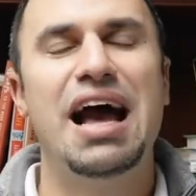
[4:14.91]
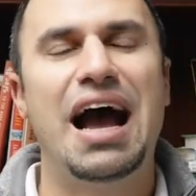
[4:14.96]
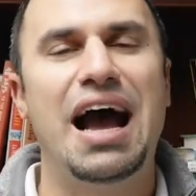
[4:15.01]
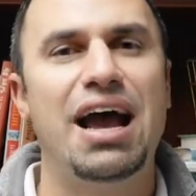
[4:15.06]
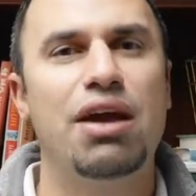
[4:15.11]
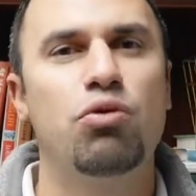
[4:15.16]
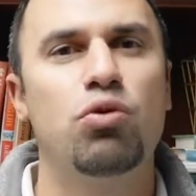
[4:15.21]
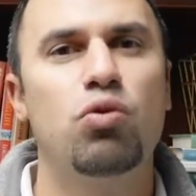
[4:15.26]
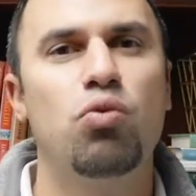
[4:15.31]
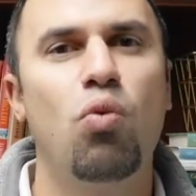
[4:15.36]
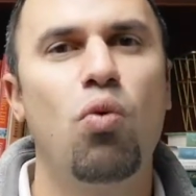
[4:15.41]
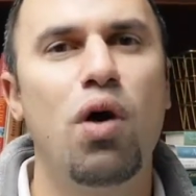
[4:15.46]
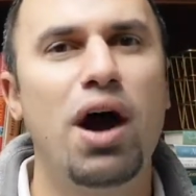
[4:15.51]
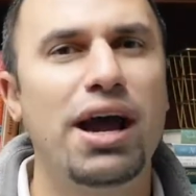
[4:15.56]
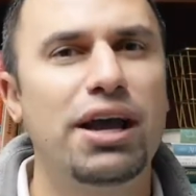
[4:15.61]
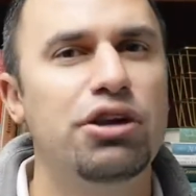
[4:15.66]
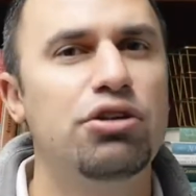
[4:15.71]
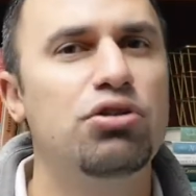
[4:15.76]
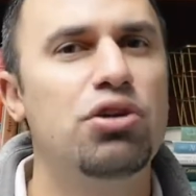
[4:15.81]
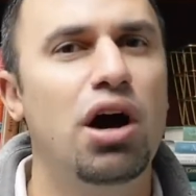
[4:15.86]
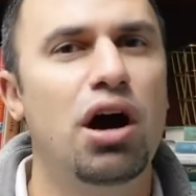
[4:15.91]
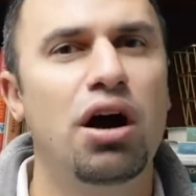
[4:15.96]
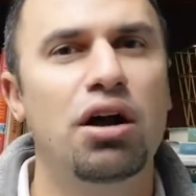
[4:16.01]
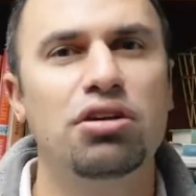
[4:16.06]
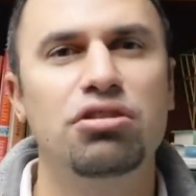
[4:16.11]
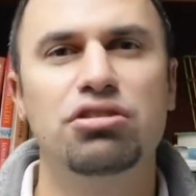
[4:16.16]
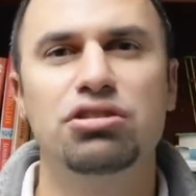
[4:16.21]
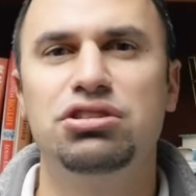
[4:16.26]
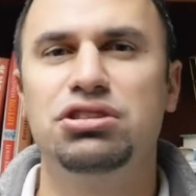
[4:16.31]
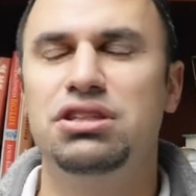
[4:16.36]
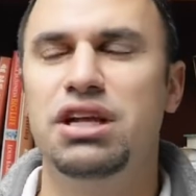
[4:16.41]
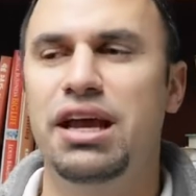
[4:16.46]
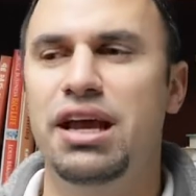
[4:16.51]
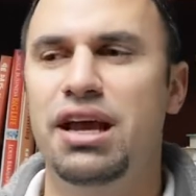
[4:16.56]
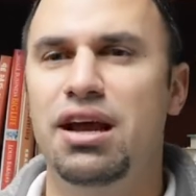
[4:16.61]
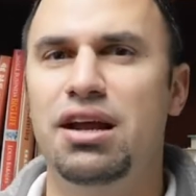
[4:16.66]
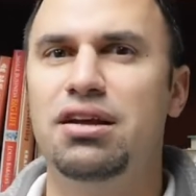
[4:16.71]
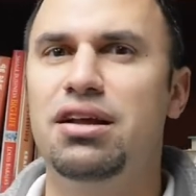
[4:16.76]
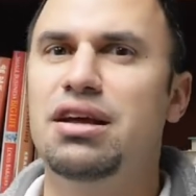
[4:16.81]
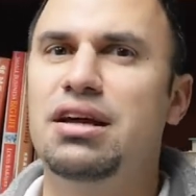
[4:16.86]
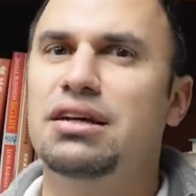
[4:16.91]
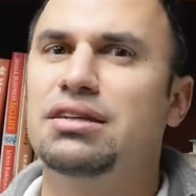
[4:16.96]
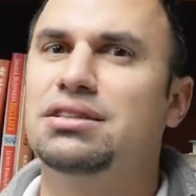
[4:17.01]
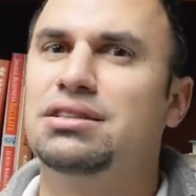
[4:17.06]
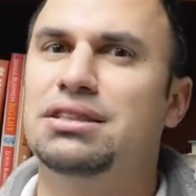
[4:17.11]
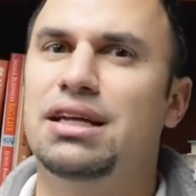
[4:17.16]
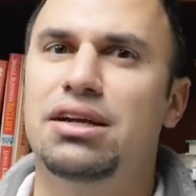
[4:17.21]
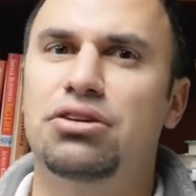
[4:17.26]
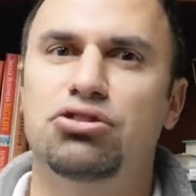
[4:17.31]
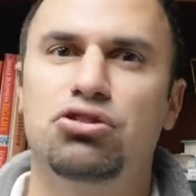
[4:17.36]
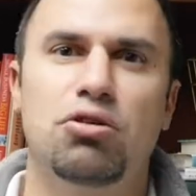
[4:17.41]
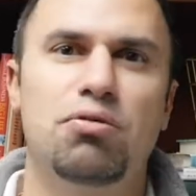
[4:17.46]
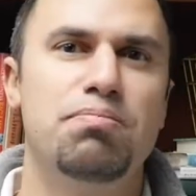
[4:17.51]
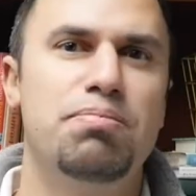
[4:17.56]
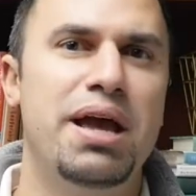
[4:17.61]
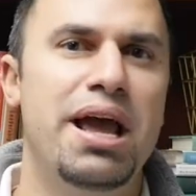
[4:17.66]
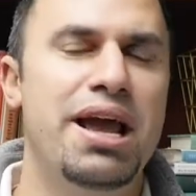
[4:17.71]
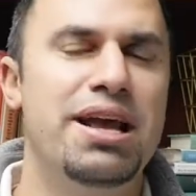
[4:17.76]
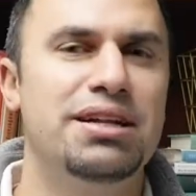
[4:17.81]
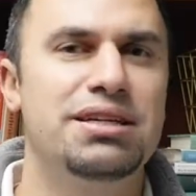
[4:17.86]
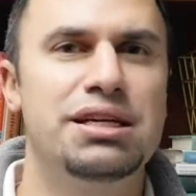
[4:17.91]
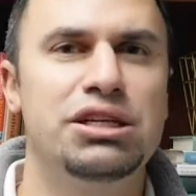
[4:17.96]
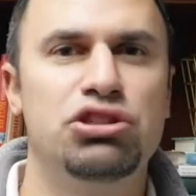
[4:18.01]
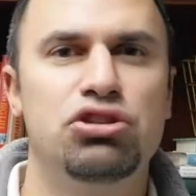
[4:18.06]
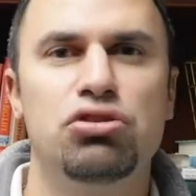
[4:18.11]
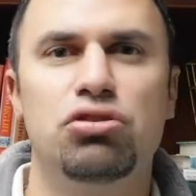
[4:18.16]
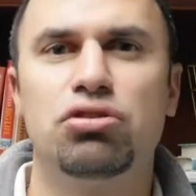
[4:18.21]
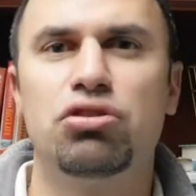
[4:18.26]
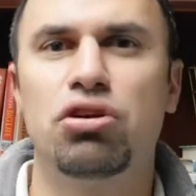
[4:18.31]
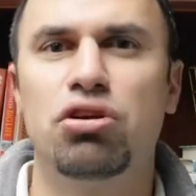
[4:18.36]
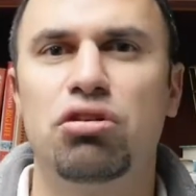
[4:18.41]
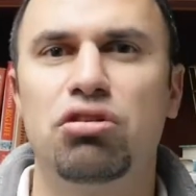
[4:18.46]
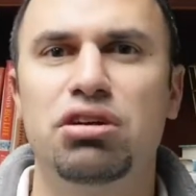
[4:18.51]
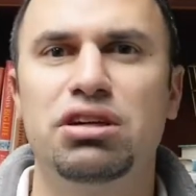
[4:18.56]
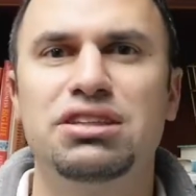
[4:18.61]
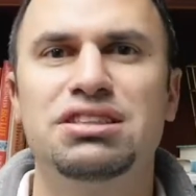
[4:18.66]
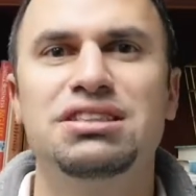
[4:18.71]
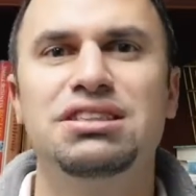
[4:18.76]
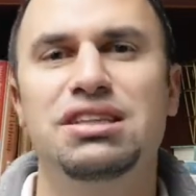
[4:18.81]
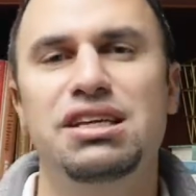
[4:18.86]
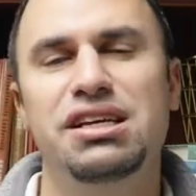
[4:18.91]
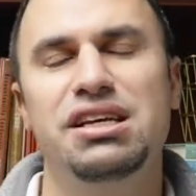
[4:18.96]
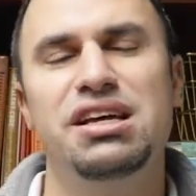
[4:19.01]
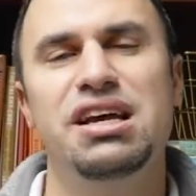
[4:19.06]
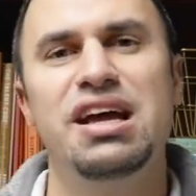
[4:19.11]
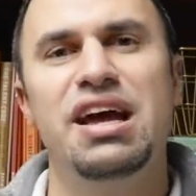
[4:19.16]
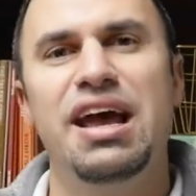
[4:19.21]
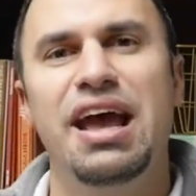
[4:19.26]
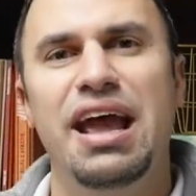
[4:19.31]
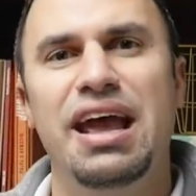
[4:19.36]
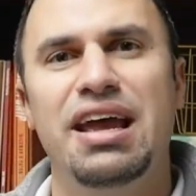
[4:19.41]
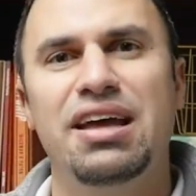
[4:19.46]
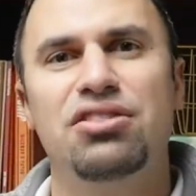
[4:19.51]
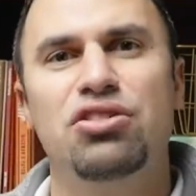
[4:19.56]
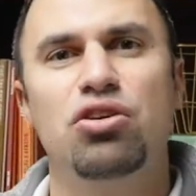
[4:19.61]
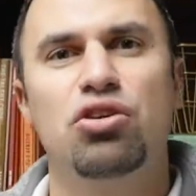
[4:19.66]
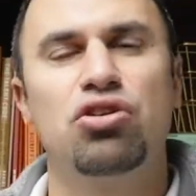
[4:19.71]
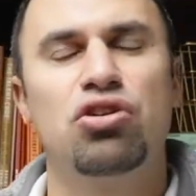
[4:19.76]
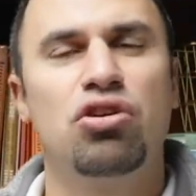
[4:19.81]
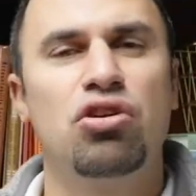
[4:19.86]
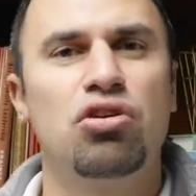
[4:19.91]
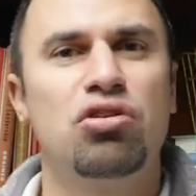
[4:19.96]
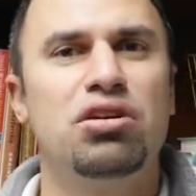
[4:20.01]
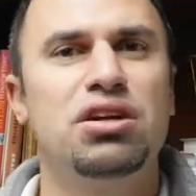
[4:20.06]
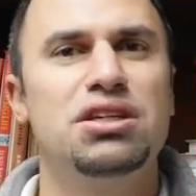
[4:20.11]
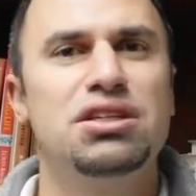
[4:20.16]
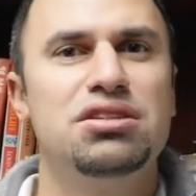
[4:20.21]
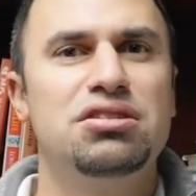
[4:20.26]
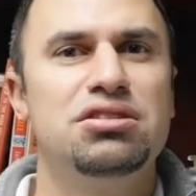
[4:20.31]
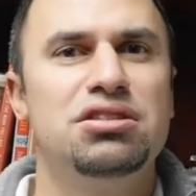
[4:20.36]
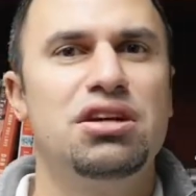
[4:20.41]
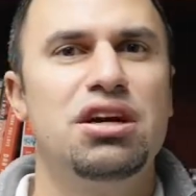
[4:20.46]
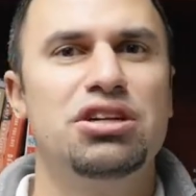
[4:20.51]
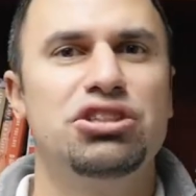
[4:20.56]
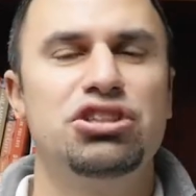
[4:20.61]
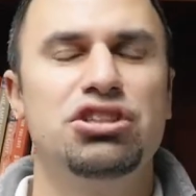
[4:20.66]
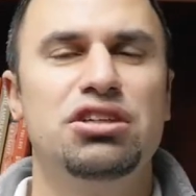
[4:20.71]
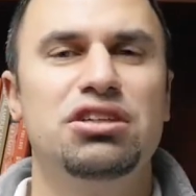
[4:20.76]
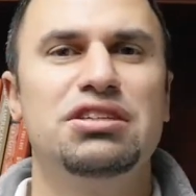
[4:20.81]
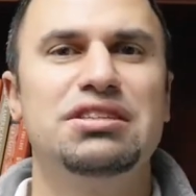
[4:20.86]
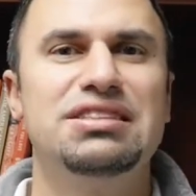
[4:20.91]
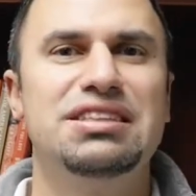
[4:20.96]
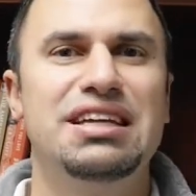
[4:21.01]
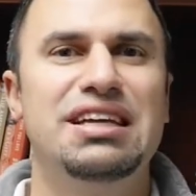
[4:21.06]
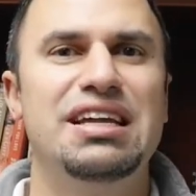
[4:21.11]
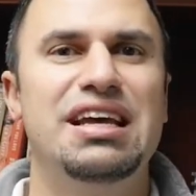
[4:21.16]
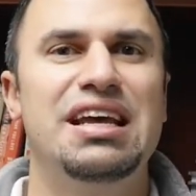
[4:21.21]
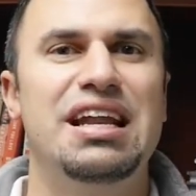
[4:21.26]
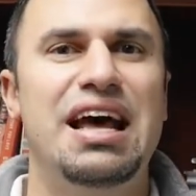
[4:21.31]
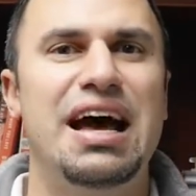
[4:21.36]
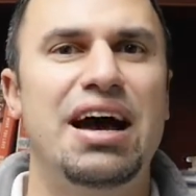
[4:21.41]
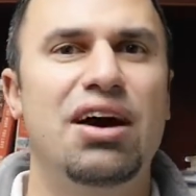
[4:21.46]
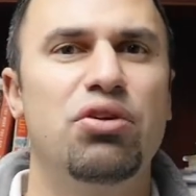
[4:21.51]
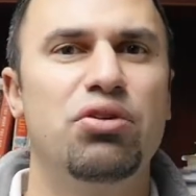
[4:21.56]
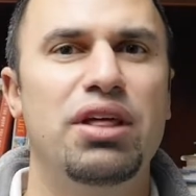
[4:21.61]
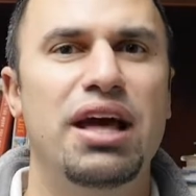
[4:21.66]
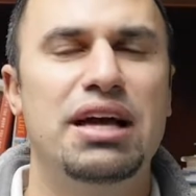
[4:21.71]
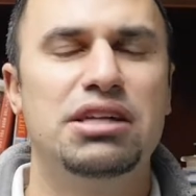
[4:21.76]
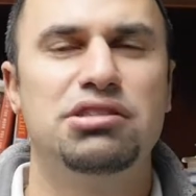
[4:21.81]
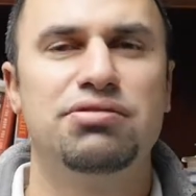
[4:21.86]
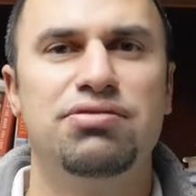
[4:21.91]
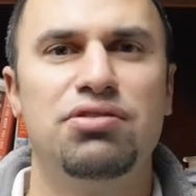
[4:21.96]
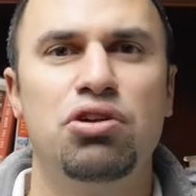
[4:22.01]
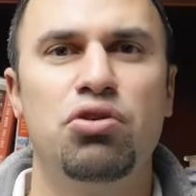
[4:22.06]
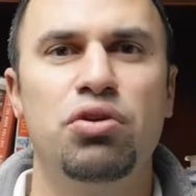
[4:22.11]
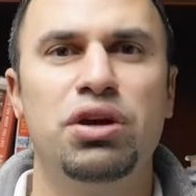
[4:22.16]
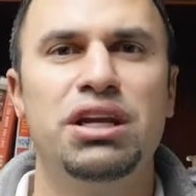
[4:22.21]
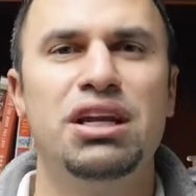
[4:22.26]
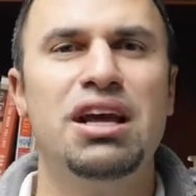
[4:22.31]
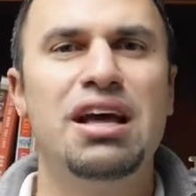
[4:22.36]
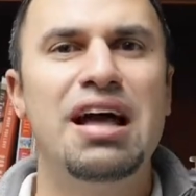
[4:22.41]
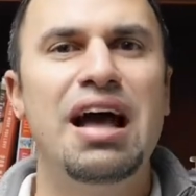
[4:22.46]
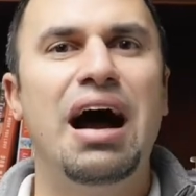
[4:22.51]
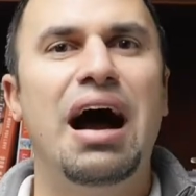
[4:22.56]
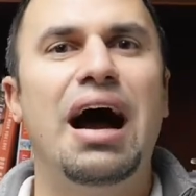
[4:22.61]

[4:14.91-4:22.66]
I would want you to understand central bank digital currency and the current discussions and how that's flowing.